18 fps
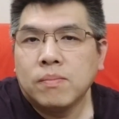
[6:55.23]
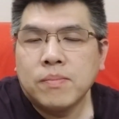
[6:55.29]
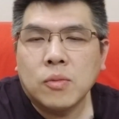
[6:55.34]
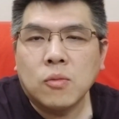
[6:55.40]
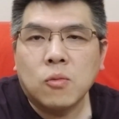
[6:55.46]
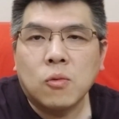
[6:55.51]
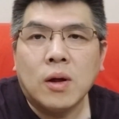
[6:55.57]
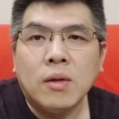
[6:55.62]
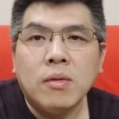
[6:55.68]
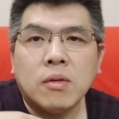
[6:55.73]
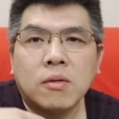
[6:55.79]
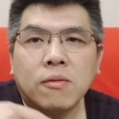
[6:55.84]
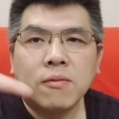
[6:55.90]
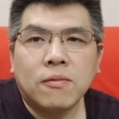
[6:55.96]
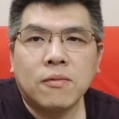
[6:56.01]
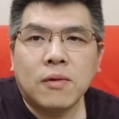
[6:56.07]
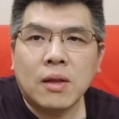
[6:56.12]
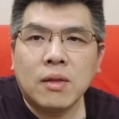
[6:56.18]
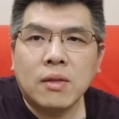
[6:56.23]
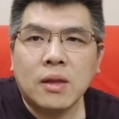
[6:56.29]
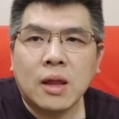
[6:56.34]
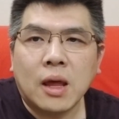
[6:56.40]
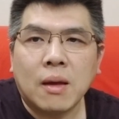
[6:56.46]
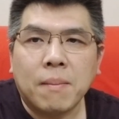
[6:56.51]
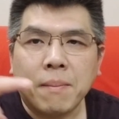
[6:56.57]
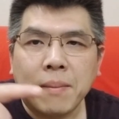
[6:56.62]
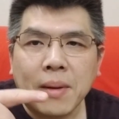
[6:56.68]
one fun
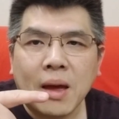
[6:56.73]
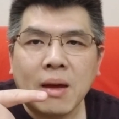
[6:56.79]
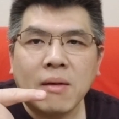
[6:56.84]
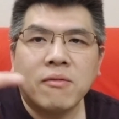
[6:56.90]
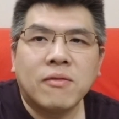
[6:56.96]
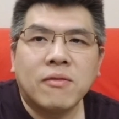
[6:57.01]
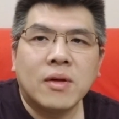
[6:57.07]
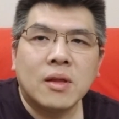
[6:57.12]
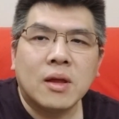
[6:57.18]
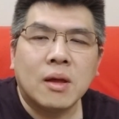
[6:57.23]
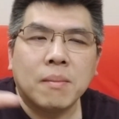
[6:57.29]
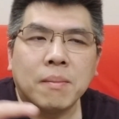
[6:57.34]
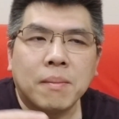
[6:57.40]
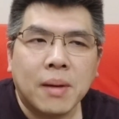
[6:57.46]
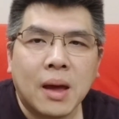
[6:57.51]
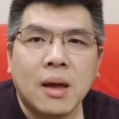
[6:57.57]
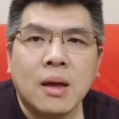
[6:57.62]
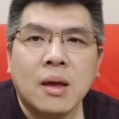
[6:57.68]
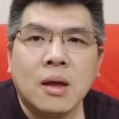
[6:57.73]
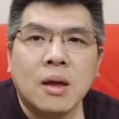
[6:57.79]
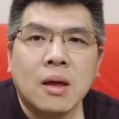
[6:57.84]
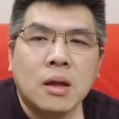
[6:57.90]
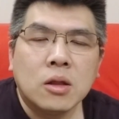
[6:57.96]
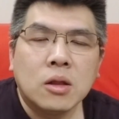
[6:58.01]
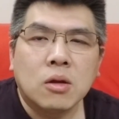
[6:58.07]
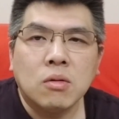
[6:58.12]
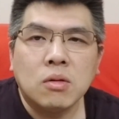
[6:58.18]
and back.
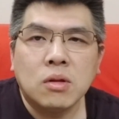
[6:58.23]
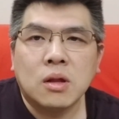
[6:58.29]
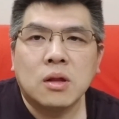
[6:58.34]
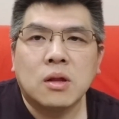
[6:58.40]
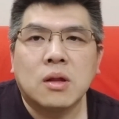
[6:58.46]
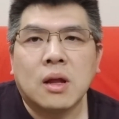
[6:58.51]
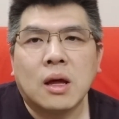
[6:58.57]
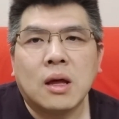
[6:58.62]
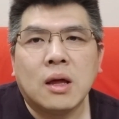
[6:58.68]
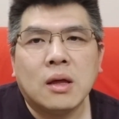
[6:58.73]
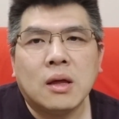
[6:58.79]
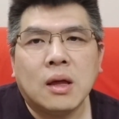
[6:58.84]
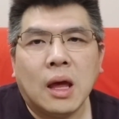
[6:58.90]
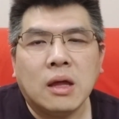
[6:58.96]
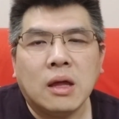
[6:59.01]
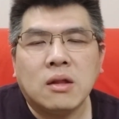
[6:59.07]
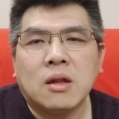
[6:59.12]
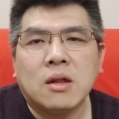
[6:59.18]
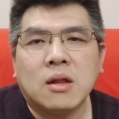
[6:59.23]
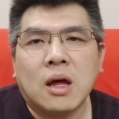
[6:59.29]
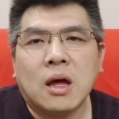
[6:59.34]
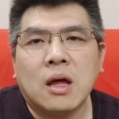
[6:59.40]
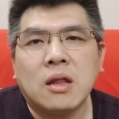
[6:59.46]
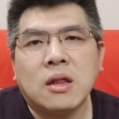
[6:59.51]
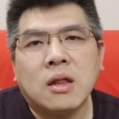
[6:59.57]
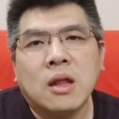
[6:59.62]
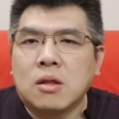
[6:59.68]
Those is like
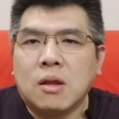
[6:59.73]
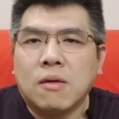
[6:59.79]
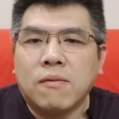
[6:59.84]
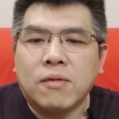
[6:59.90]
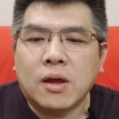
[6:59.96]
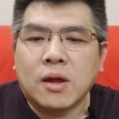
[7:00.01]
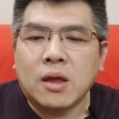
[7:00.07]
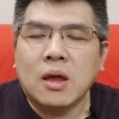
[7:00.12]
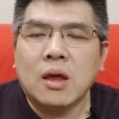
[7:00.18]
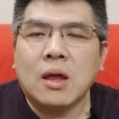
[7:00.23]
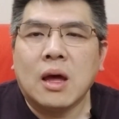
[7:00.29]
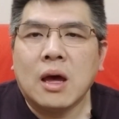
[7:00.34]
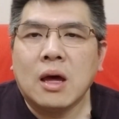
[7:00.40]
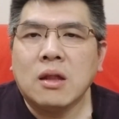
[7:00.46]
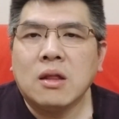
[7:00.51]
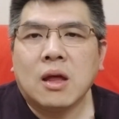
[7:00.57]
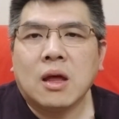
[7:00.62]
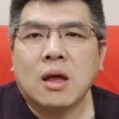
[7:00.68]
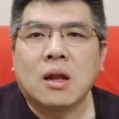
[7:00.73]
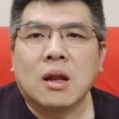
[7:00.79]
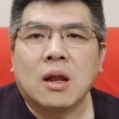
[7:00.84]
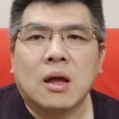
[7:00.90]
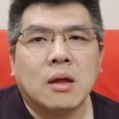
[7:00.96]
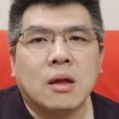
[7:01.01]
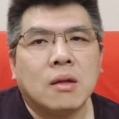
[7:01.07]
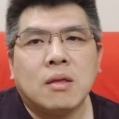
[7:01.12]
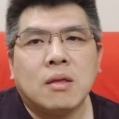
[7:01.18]
exercise. If the kid asking like